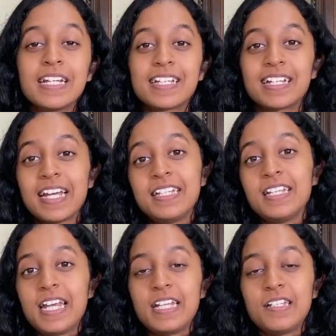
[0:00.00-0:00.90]
The
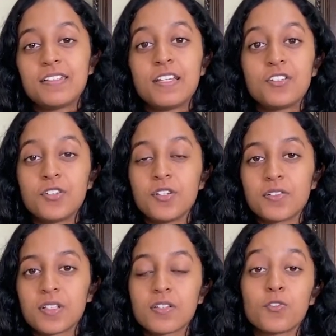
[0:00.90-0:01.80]
1980s
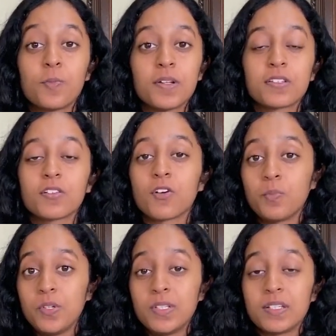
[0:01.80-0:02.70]
introduced us to personal
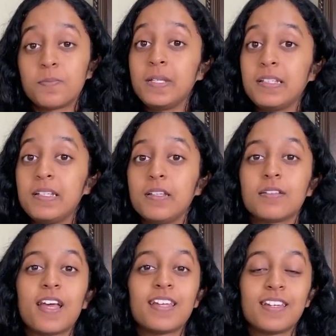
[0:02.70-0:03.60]
computers, PCs,
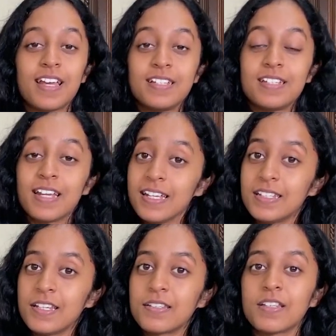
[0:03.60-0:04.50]
and the
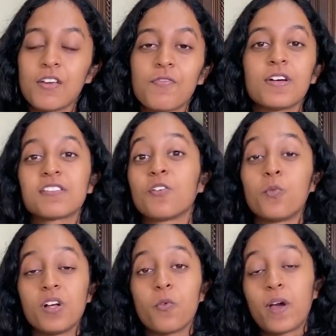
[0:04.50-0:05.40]
1990s gave us the
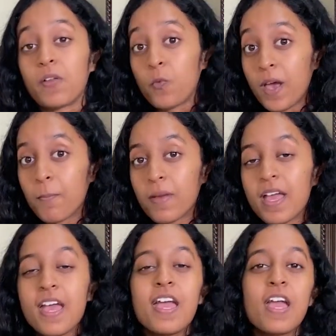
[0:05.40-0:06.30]
World Wide Web.
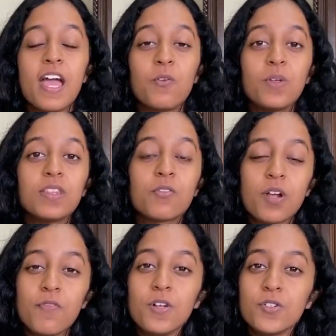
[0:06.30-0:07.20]
And with the
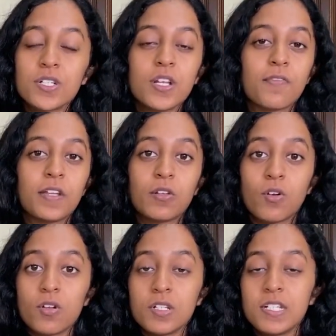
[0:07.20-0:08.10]
revolution of
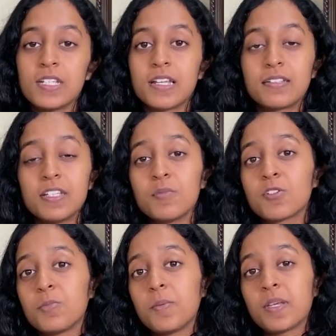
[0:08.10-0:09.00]
technology that seems to
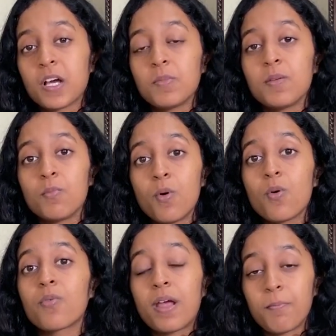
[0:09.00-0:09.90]
be becoming more
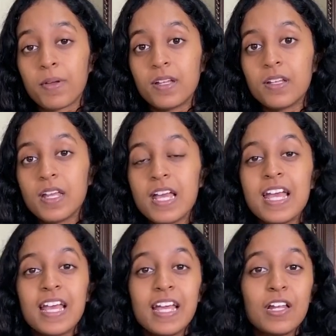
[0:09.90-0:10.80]
rampant,
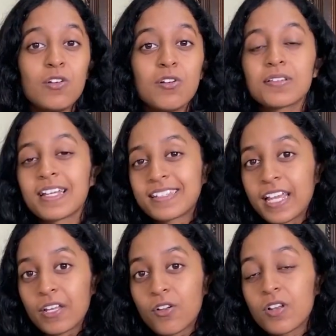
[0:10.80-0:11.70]
it looks like
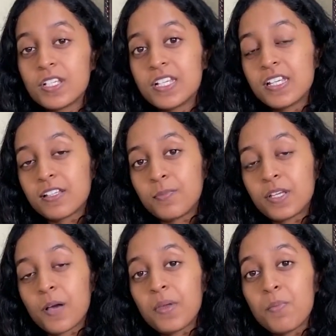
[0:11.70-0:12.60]
technology is
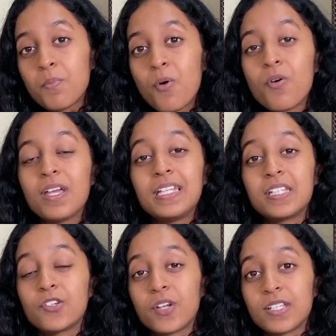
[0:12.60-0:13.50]
becoming more
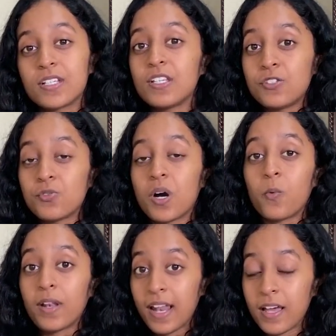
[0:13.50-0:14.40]
integrated into our
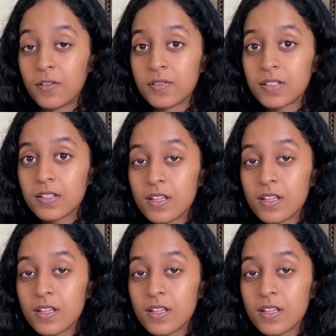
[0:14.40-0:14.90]
lives.